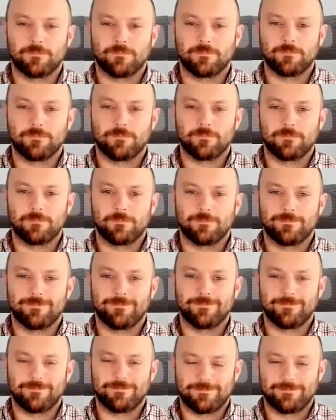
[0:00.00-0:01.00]

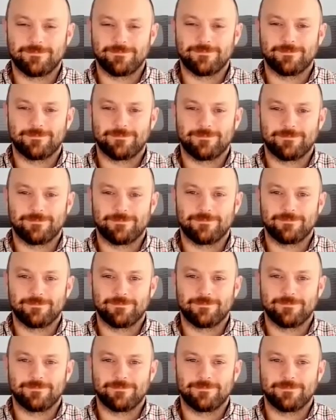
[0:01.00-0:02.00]

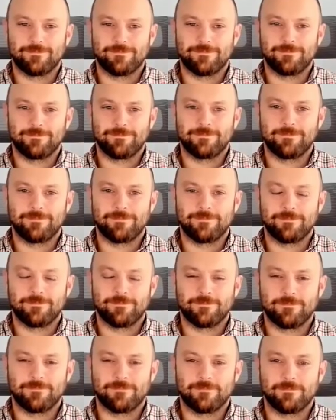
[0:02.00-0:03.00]

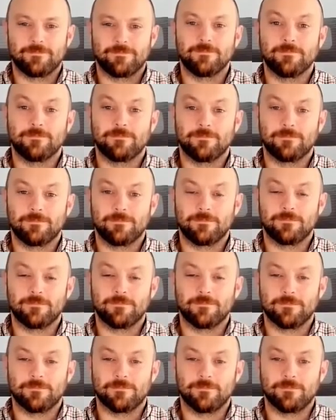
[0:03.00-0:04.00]

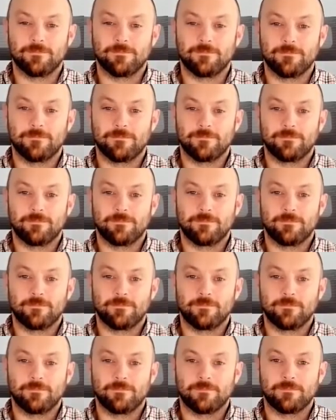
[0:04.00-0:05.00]

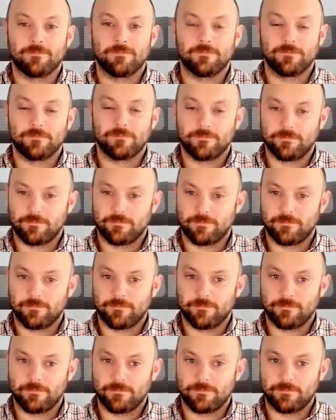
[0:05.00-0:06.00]

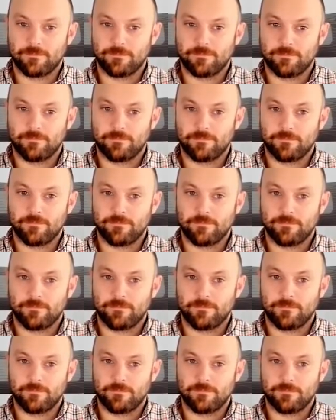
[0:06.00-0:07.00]

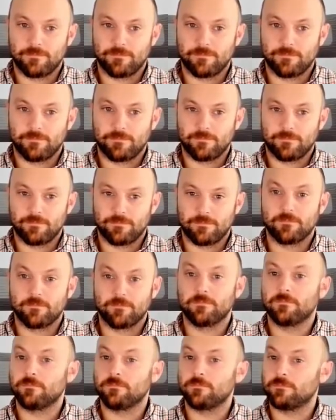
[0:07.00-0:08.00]
(not speaking)